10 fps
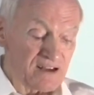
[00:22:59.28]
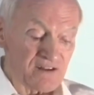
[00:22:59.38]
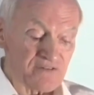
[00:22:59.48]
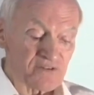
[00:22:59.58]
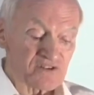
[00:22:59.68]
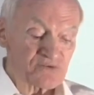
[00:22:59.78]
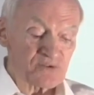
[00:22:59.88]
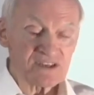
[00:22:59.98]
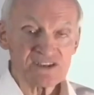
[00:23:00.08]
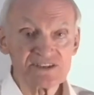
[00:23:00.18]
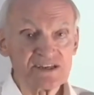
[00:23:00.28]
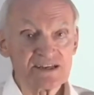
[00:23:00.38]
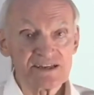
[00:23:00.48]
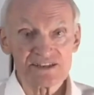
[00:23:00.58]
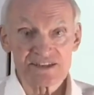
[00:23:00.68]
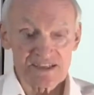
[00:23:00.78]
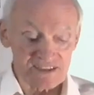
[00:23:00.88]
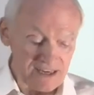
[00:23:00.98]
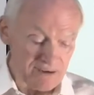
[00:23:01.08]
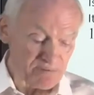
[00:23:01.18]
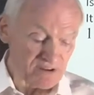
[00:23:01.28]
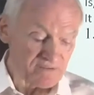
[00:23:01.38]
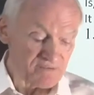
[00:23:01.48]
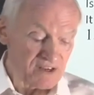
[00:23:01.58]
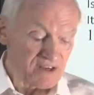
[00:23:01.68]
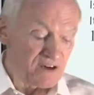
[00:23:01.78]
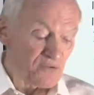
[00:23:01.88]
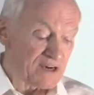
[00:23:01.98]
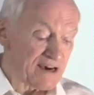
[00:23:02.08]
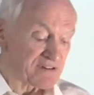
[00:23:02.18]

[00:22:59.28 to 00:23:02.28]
The first one is done as an example. We have